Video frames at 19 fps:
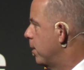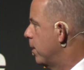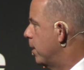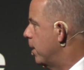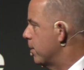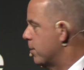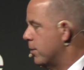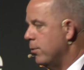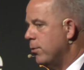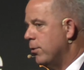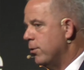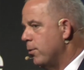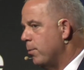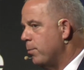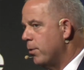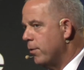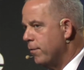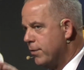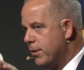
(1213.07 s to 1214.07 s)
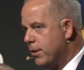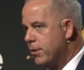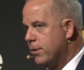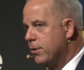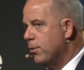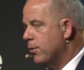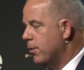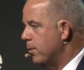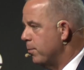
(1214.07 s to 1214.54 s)
I saw a Dombrovskis
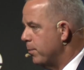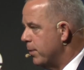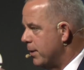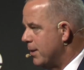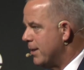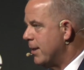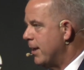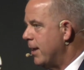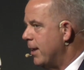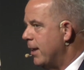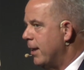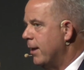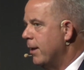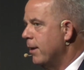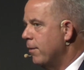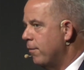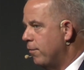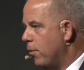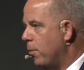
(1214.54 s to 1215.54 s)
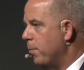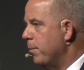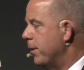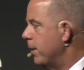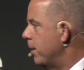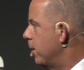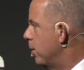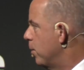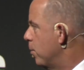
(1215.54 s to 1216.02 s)
document saying from the
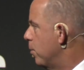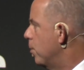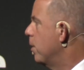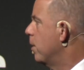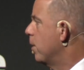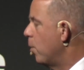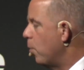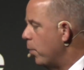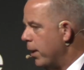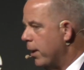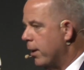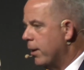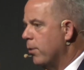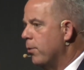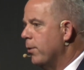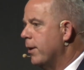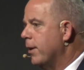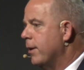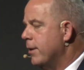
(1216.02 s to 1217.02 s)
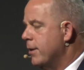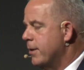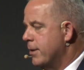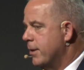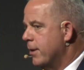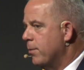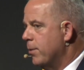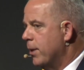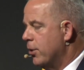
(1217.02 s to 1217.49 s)
EU, we are going in this
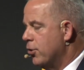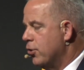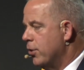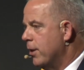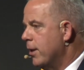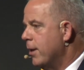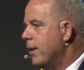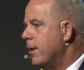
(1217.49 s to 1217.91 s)
direction.